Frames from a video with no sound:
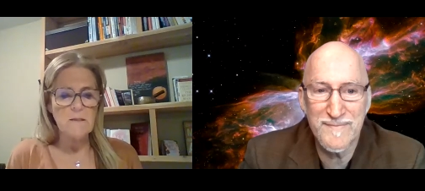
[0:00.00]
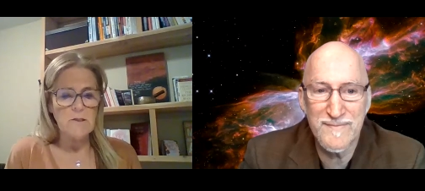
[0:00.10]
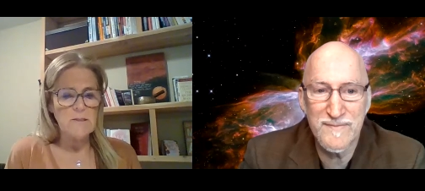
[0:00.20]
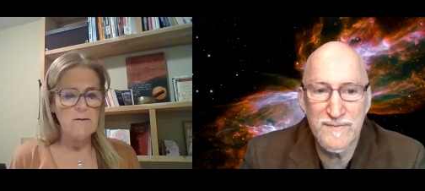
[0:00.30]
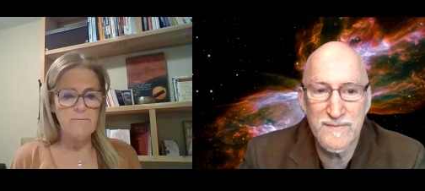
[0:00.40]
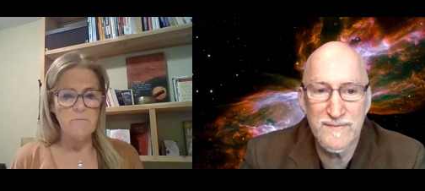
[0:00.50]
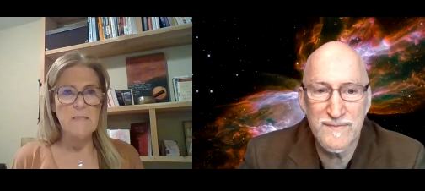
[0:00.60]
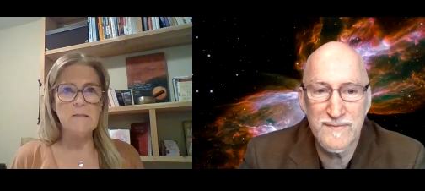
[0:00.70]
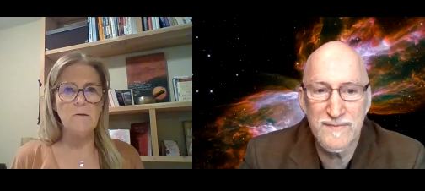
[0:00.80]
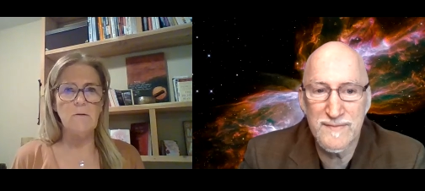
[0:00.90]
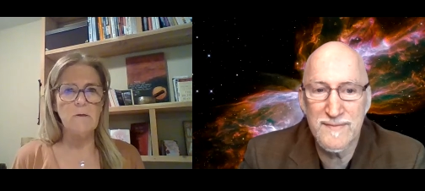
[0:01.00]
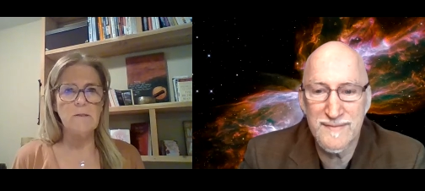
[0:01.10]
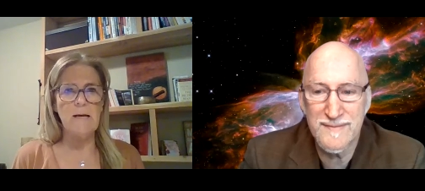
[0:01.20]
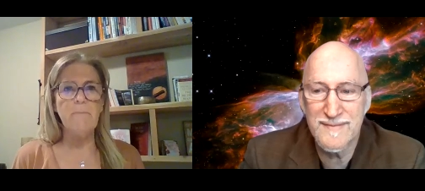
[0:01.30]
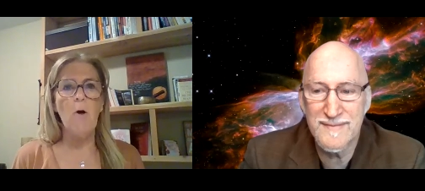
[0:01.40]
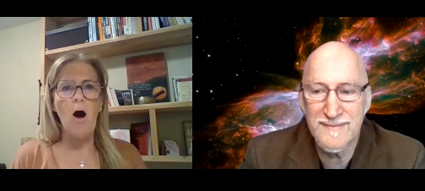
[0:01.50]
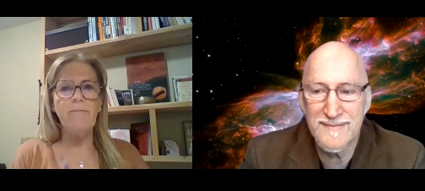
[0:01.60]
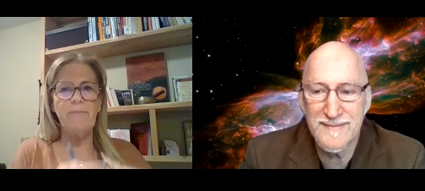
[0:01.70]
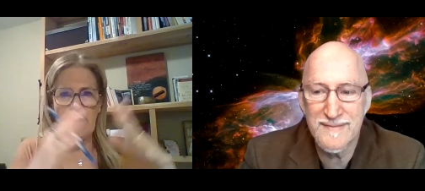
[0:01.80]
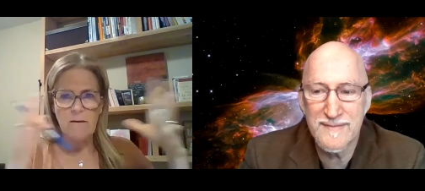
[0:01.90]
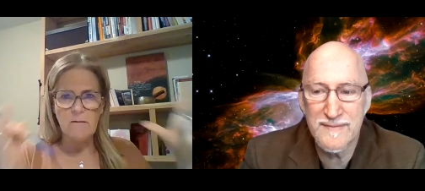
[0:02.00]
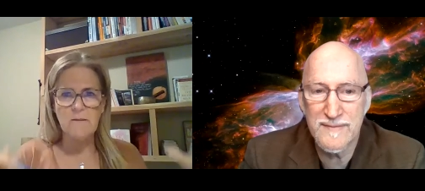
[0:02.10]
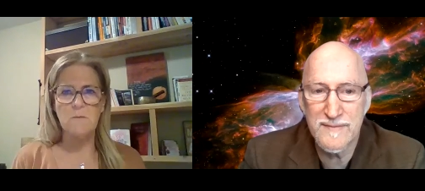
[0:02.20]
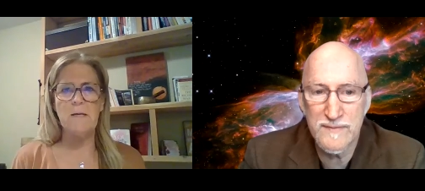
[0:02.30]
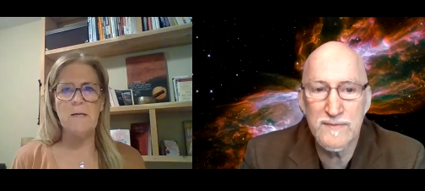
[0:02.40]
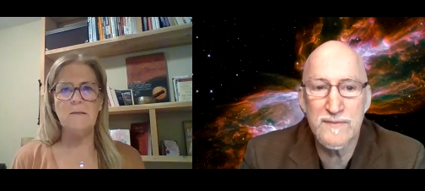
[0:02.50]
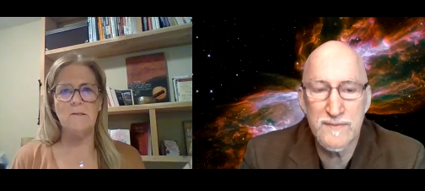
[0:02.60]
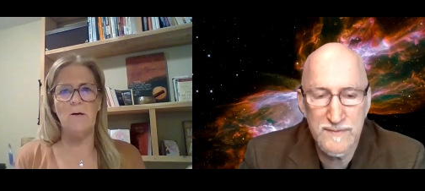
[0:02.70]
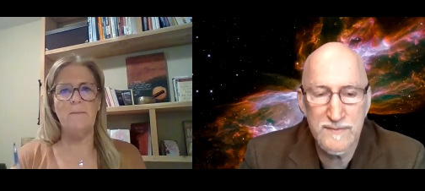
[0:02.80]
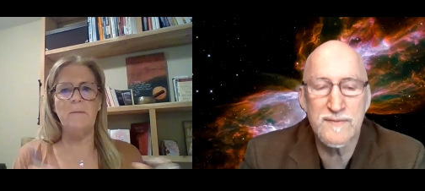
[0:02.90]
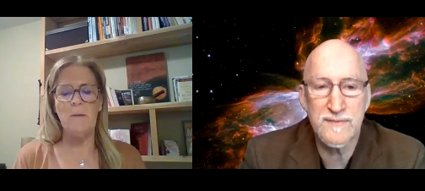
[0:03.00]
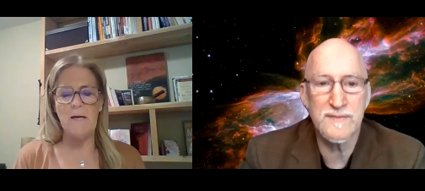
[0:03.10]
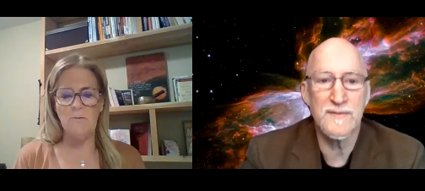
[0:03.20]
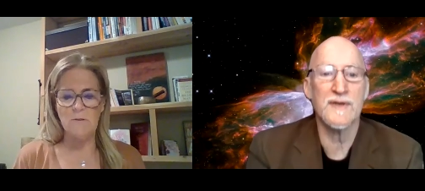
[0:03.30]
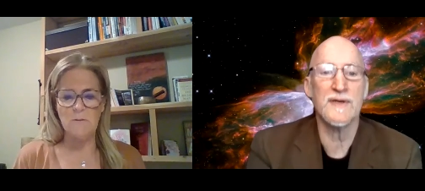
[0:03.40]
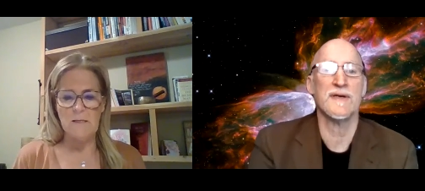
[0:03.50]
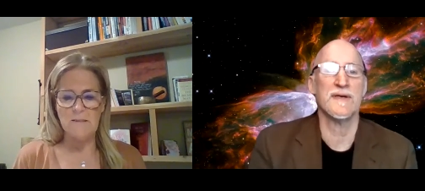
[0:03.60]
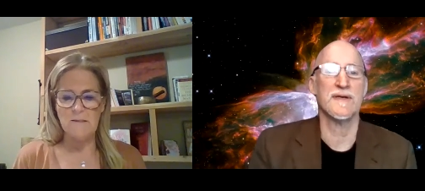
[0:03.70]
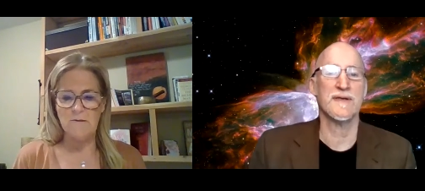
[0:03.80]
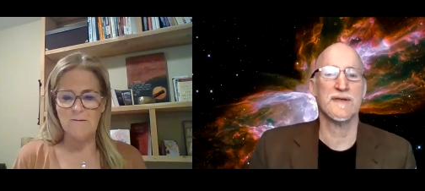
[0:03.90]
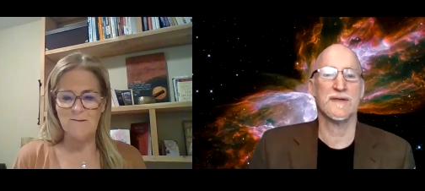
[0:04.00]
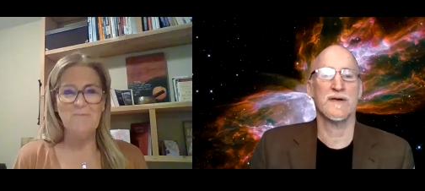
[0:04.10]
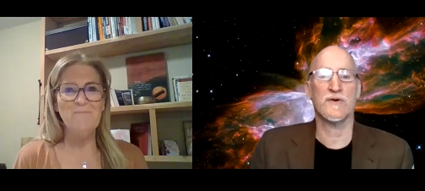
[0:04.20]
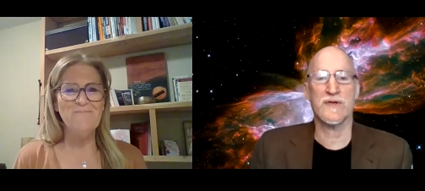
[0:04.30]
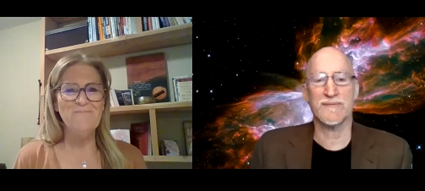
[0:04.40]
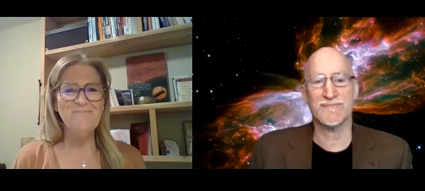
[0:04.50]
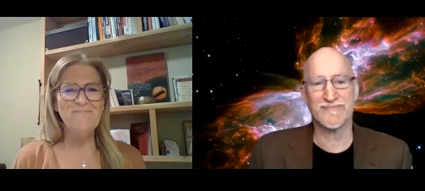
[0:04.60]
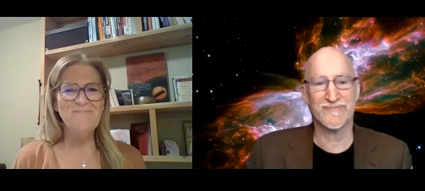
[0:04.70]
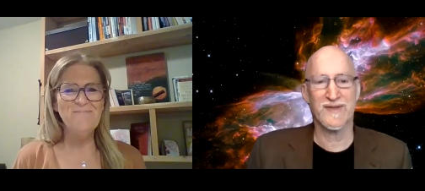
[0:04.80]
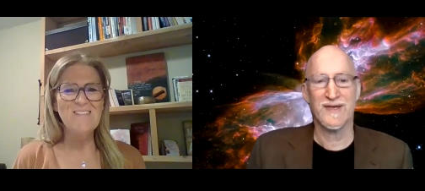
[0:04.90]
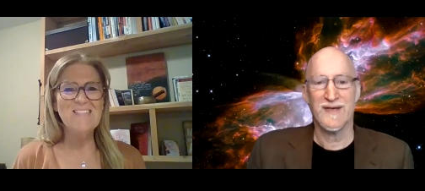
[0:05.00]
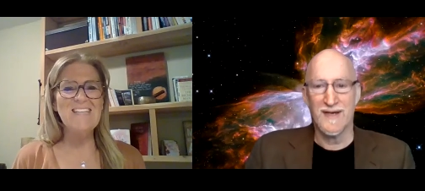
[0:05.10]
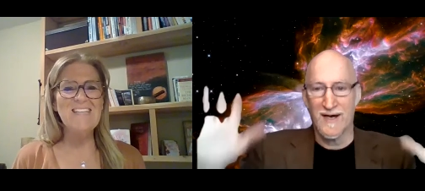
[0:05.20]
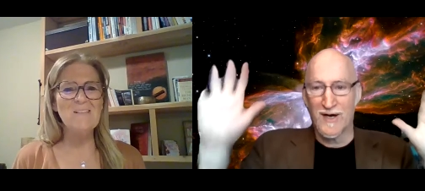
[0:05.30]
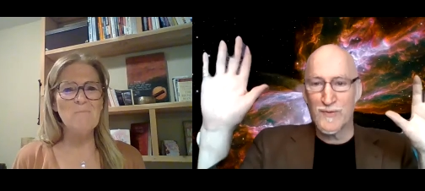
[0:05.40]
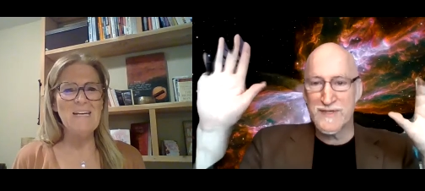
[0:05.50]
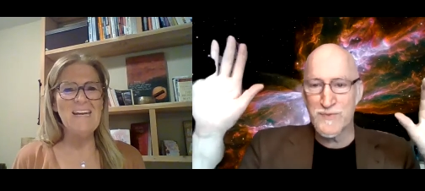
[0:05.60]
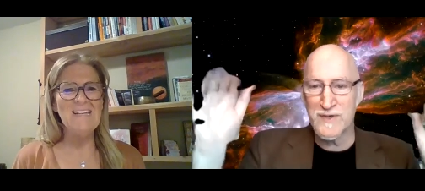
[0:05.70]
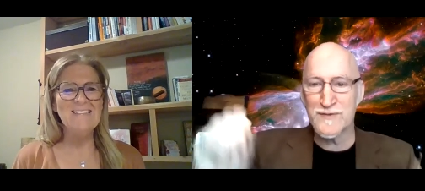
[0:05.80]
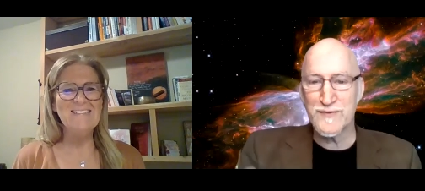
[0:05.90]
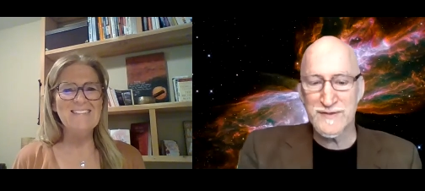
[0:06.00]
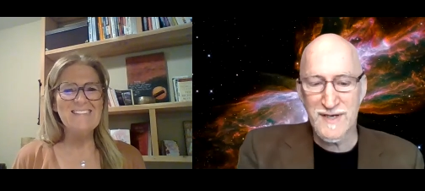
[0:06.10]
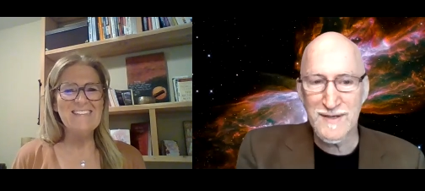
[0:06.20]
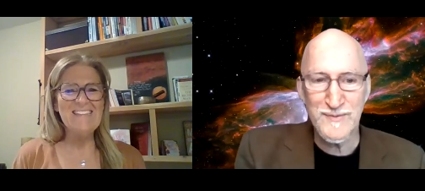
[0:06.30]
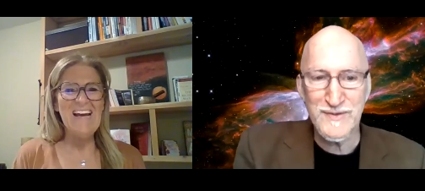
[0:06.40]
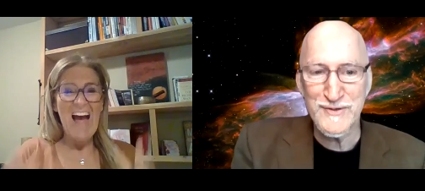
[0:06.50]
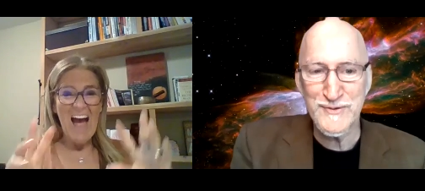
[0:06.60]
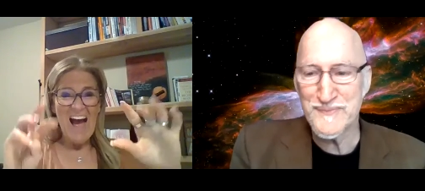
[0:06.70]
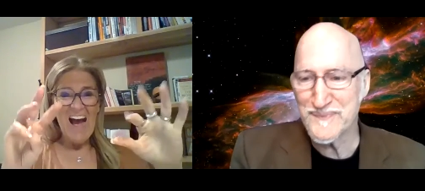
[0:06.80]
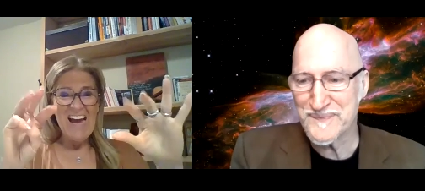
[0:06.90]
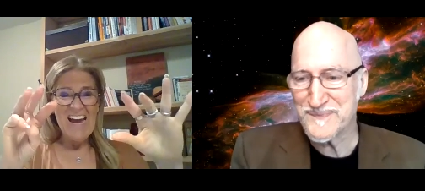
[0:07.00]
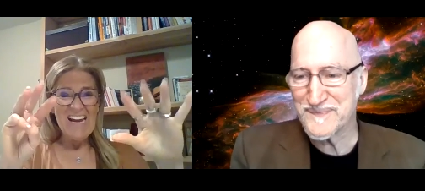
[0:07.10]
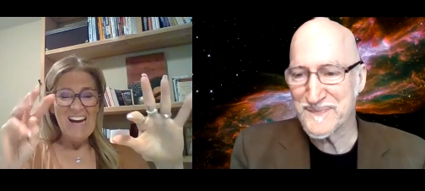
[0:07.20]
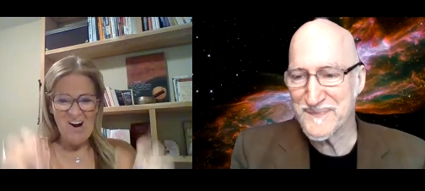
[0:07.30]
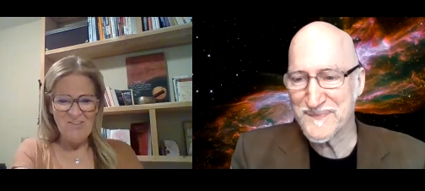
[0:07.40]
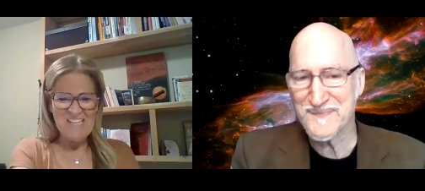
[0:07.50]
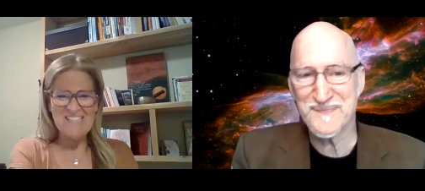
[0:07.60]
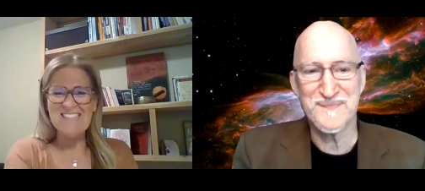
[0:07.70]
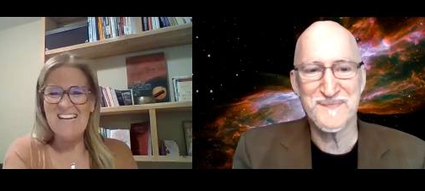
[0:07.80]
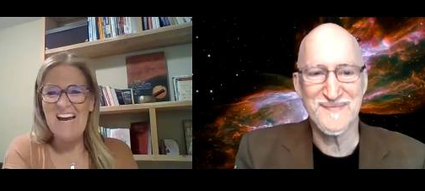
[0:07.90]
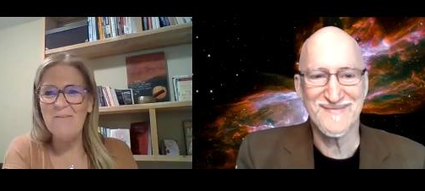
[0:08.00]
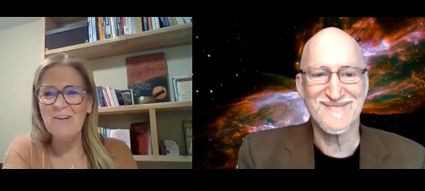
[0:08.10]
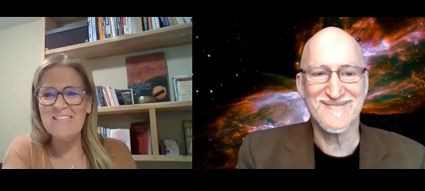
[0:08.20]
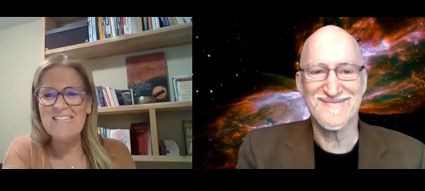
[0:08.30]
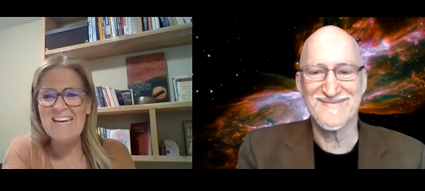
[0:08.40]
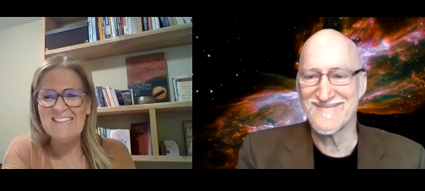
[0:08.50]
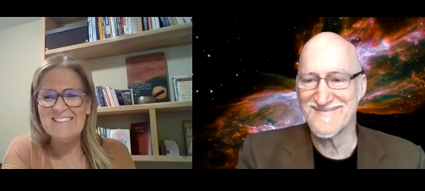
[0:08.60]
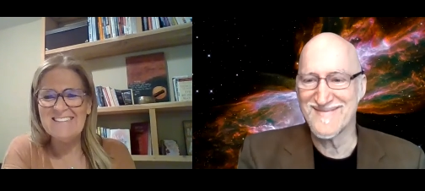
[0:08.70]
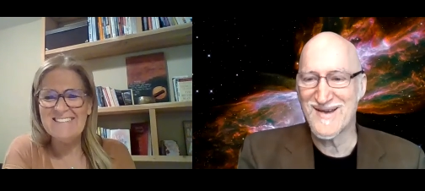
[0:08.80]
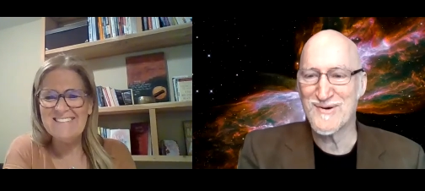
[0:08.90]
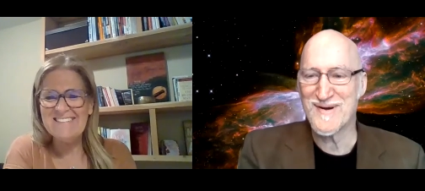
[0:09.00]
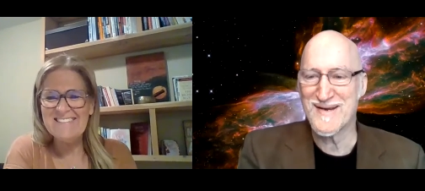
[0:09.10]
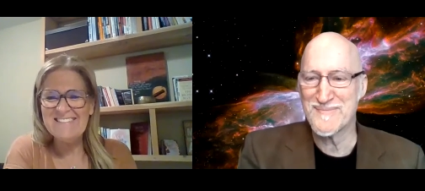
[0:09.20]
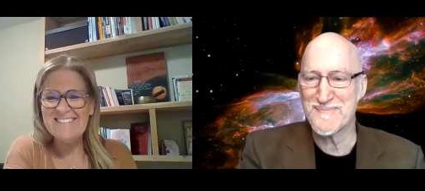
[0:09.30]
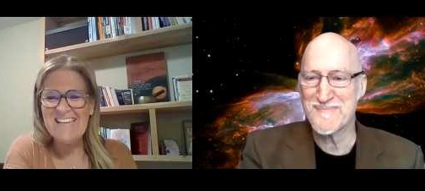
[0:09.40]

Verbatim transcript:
Speaker 1: a good day for me, so because I'm off out of the space, so I'm in my own space here. Okay. See you next Always Monday.
Speaker 2: wonderful talking with you.
Speaker 1: Always. Have a good day.
Speaker 2: All right.